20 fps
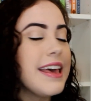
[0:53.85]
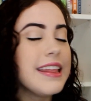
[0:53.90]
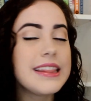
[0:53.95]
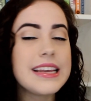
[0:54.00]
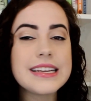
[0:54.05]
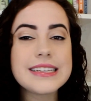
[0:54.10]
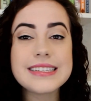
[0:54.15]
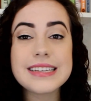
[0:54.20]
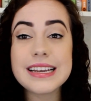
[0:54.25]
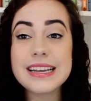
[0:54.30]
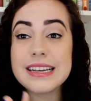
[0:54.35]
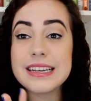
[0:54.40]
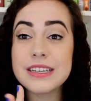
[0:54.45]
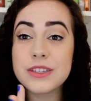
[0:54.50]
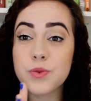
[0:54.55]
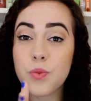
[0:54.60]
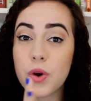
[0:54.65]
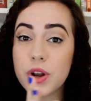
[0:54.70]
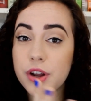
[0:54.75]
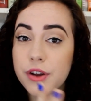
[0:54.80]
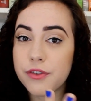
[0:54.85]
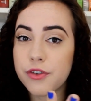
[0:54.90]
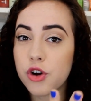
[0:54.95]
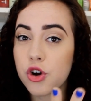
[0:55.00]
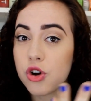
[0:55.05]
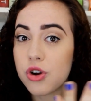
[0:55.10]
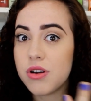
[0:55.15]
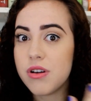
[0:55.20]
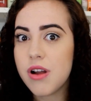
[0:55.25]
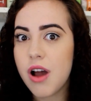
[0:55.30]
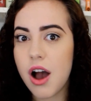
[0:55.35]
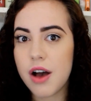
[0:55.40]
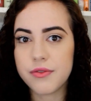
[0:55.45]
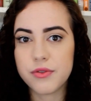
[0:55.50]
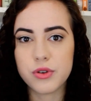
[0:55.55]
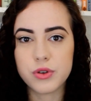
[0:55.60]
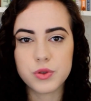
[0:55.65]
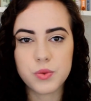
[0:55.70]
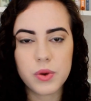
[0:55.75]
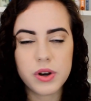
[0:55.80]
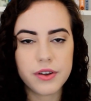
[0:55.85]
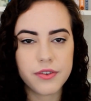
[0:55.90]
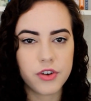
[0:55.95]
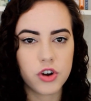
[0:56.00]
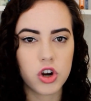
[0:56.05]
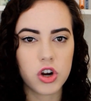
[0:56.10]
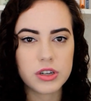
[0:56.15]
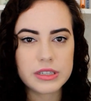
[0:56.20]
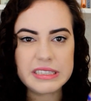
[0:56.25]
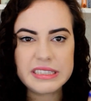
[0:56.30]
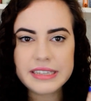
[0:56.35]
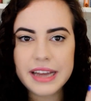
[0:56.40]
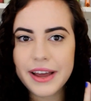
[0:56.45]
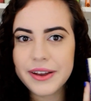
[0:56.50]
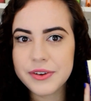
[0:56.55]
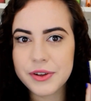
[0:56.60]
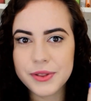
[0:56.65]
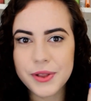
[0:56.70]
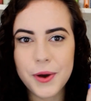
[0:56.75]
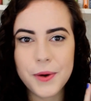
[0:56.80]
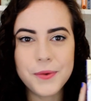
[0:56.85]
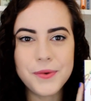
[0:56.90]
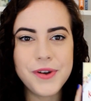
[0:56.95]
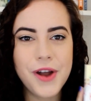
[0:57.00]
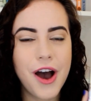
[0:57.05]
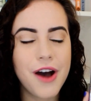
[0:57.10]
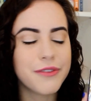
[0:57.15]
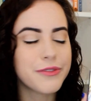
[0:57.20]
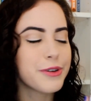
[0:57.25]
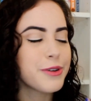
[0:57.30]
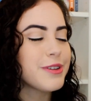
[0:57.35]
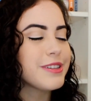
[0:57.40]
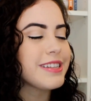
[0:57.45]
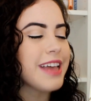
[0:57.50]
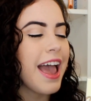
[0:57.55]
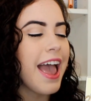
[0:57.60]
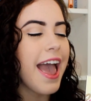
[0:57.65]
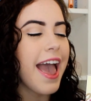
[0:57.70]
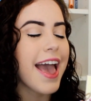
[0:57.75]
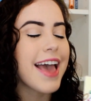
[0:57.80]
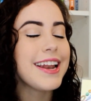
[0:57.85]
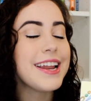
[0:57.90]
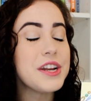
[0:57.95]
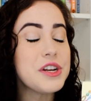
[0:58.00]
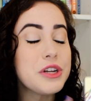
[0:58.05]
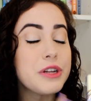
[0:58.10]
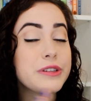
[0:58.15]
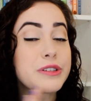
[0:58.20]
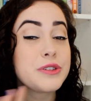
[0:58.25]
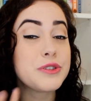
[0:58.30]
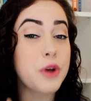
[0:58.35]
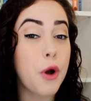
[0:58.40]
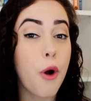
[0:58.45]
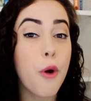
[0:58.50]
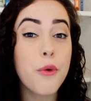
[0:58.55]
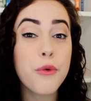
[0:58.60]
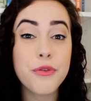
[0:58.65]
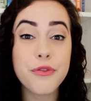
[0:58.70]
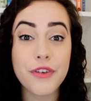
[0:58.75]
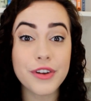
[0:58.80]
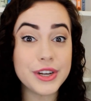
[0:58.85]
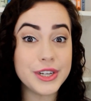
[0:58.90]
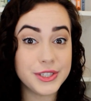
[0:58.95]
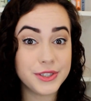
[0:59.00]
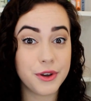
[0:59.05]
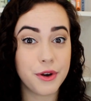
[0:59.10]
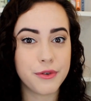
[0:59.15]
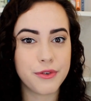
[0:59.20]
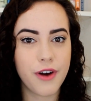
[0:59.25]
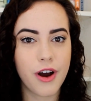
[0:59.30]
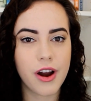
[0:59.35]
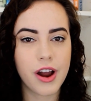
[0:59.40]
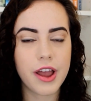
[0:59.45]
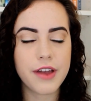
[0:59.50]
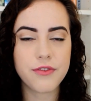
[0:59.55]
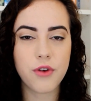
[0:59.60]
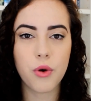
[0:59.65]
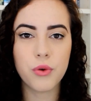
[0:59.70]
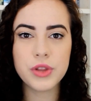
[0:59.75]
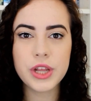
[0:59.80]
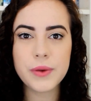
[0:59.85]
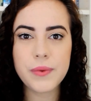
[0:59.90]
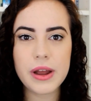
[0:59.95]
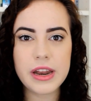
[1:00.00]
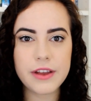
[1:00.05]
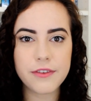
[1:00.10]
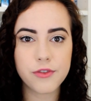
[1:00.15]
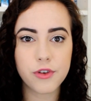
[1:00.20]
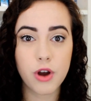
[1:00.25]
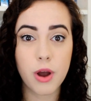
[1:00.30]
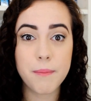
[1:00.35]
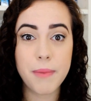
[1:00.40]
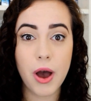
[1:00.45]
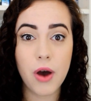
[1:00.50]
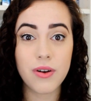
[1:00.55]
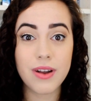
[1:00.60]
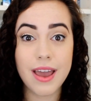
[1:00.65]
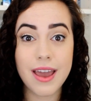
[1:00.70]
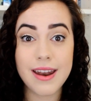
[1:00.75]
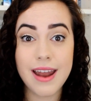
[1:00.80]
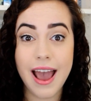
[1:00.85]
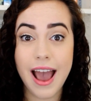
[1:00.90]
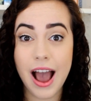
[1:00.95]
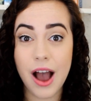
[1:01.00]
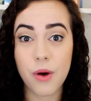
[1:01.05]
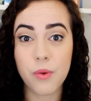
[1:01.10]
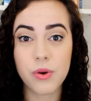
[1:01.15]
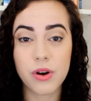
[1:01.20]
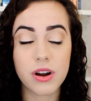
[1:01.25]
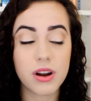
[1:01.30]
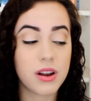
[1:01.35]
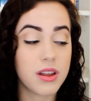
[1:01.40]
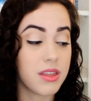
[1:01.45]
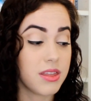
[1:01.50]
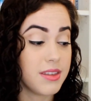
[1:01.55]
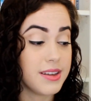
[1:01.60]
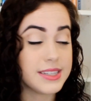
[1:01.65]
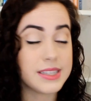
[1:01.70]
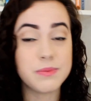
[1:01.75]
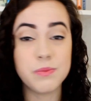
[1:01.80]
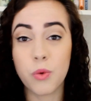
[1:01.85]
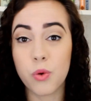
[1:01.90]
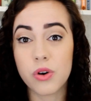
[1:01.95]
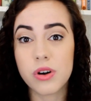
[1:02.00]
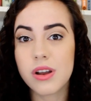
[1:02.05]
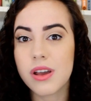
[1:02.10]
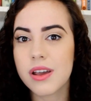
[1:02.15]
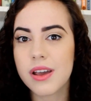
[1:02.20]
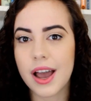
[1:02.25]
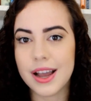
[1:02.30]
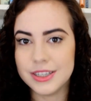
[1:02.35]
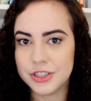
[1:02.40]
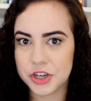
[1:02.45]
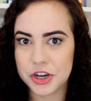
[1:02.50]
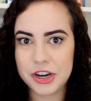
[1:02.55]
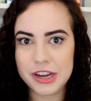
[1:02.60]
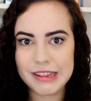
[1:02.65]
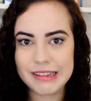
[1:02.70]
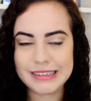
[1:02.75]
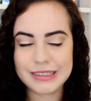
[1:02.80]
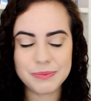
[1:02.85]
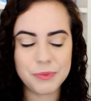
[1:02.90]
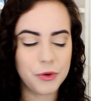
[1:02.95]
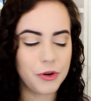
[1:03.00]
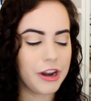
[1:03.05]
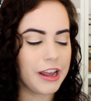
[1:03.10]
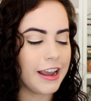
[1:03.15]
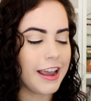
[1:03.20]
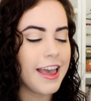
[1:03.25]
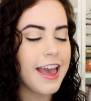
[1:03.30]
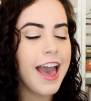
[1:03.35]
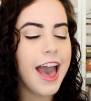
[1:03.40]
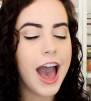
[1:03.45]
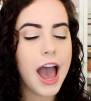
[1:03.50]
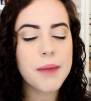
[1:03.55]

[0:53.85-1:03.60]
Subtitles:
This is one of her novels, one of her standalone novels, and it is so funny so far. I've only read it for about an hour this morning. I started it this morning.